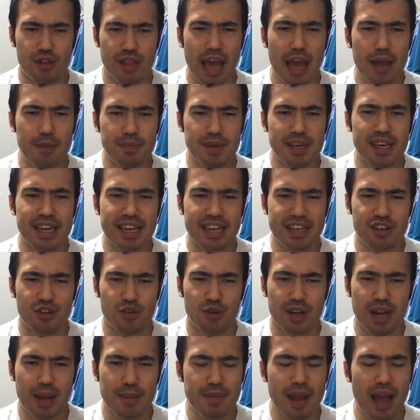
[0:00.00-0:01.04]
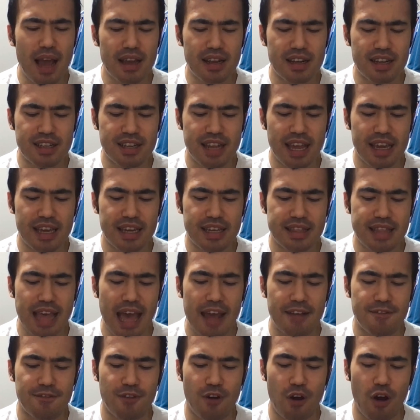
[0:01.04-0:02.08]
That'd be ignorant. I'm not going to take it
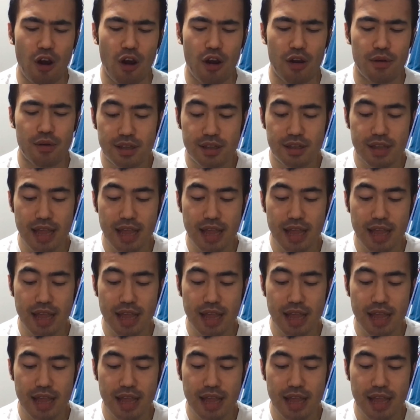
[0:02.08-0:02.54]
that far.